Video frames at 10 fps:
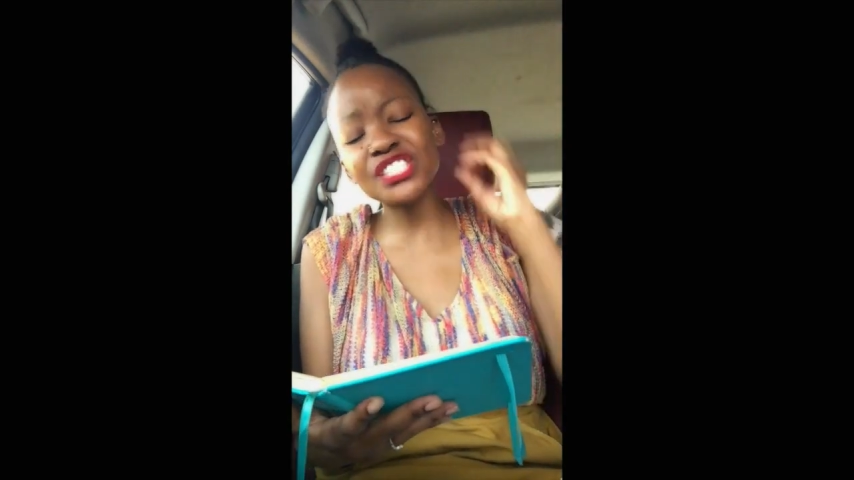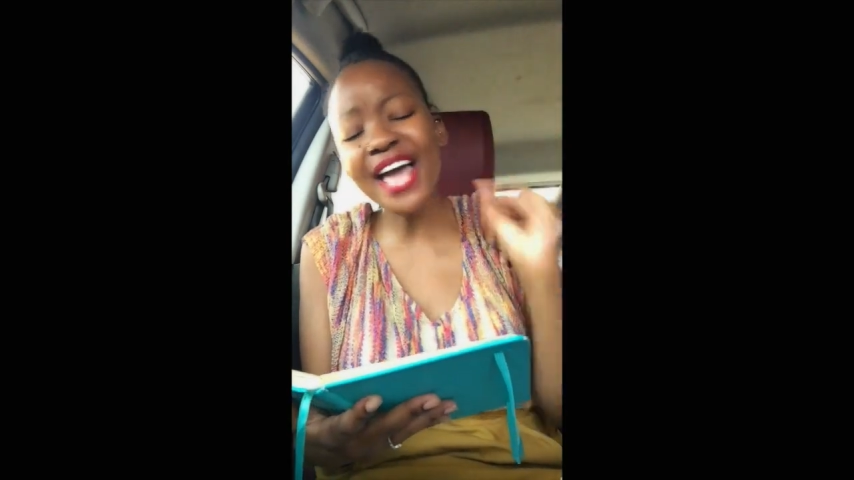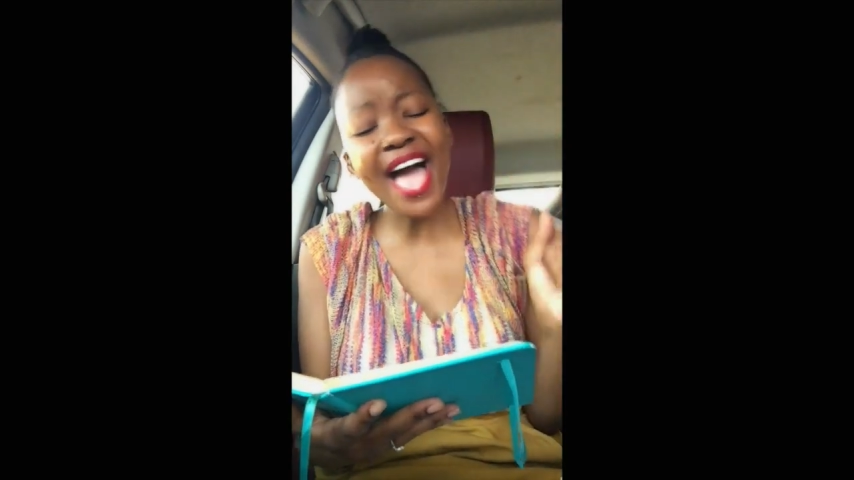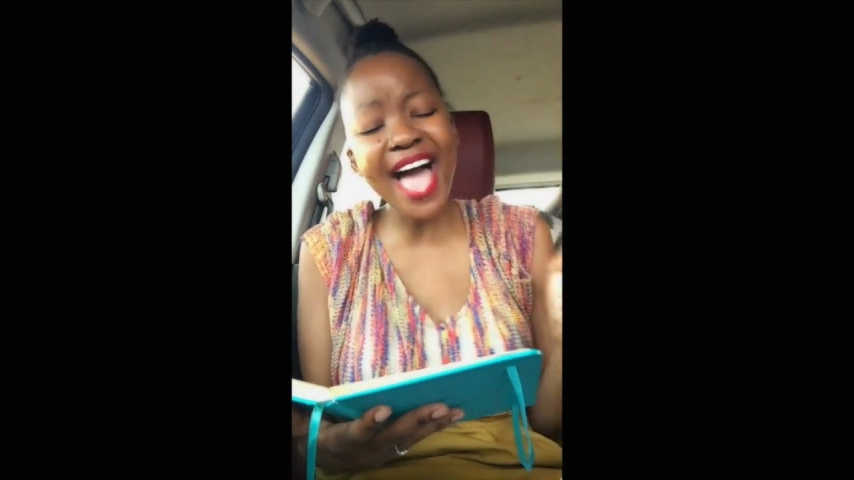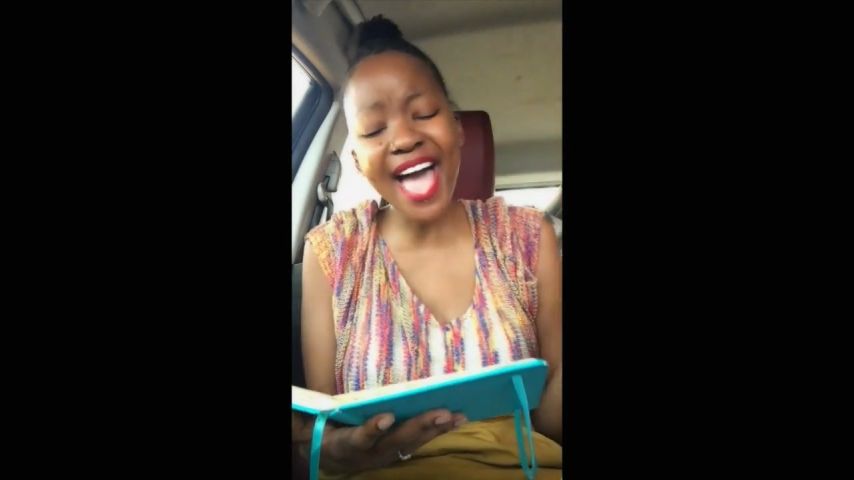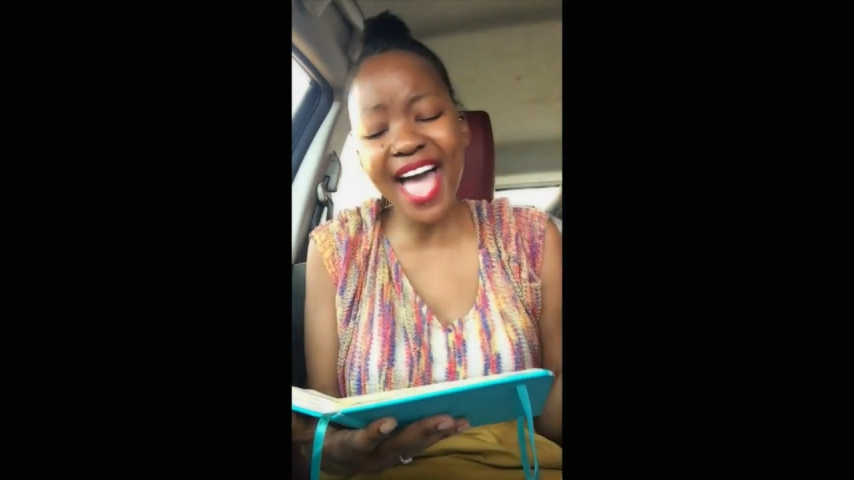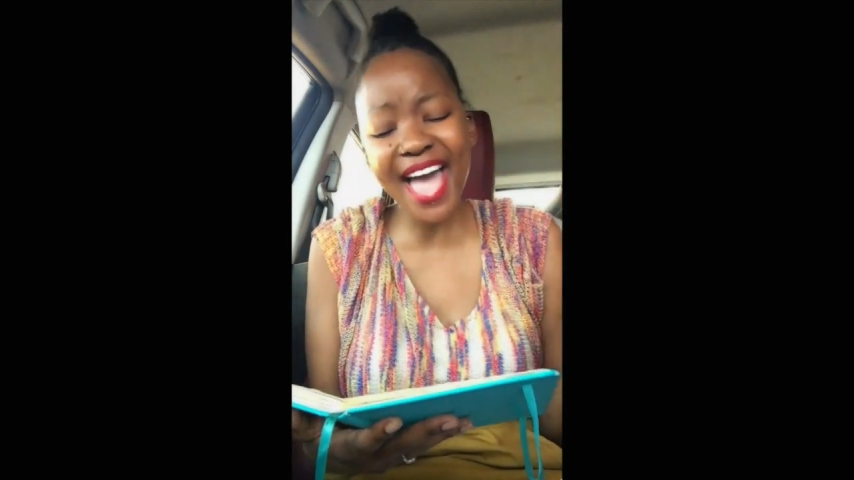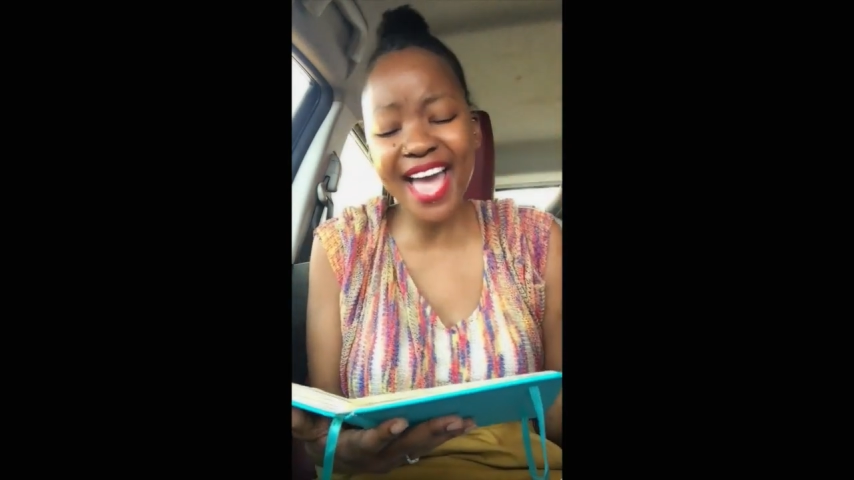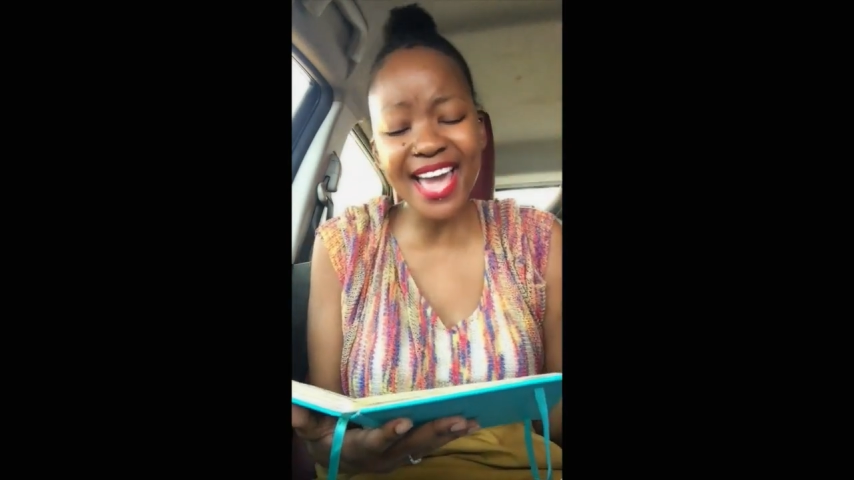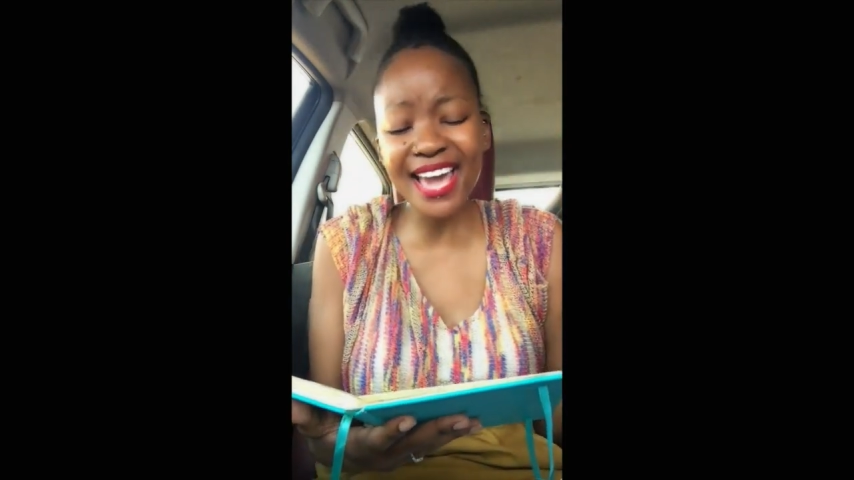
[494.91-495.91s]

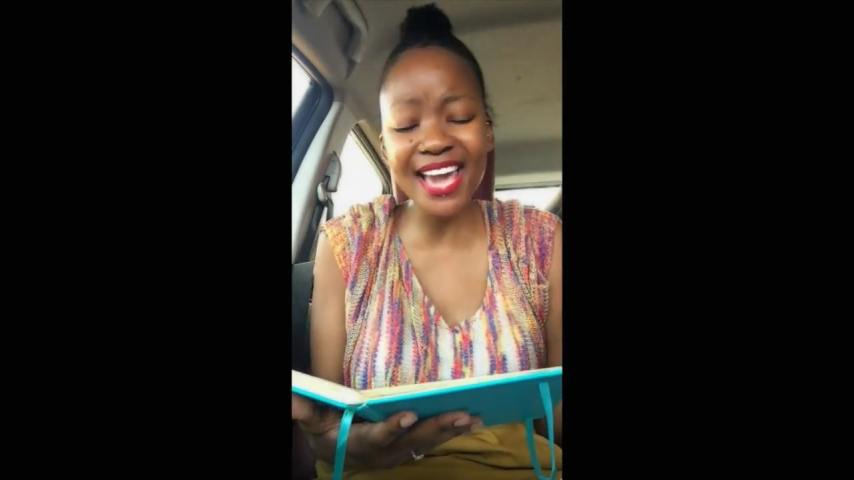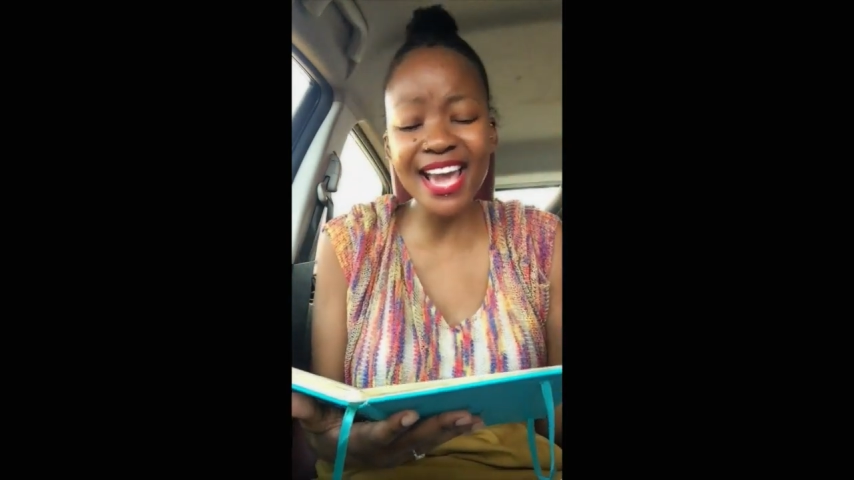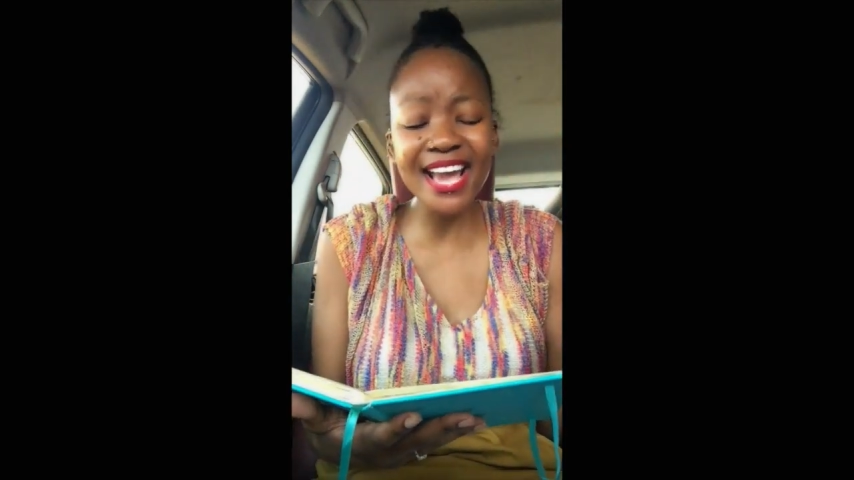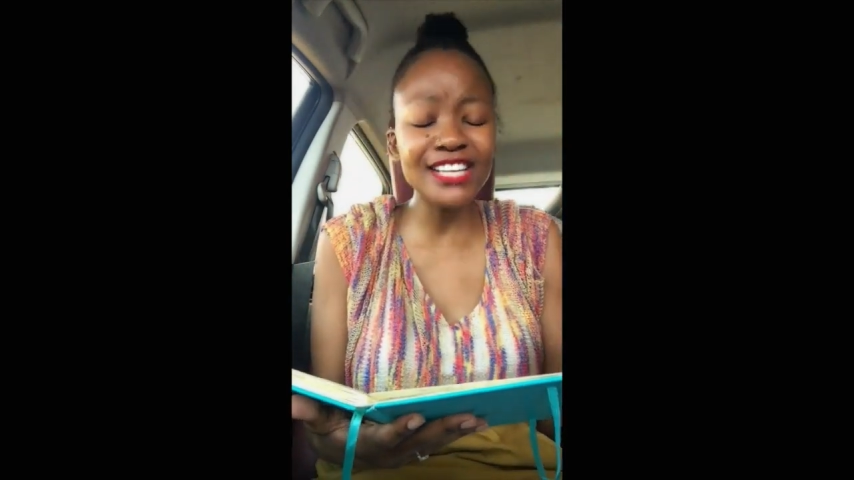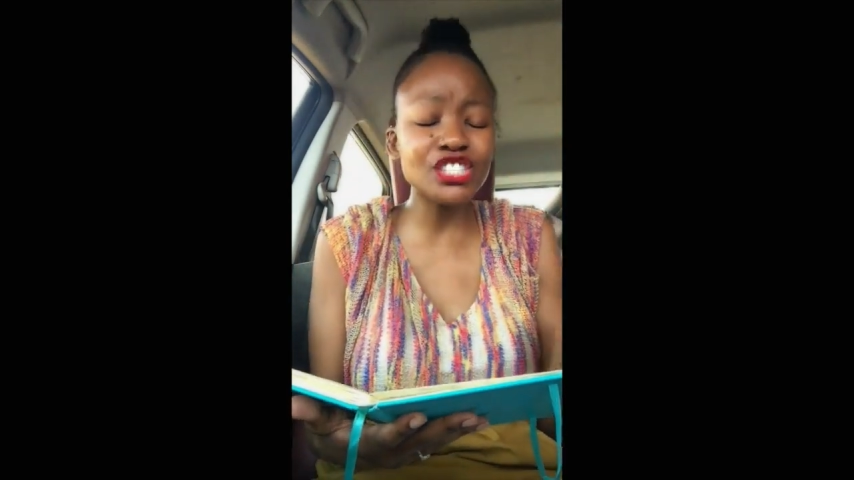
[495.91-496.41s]
day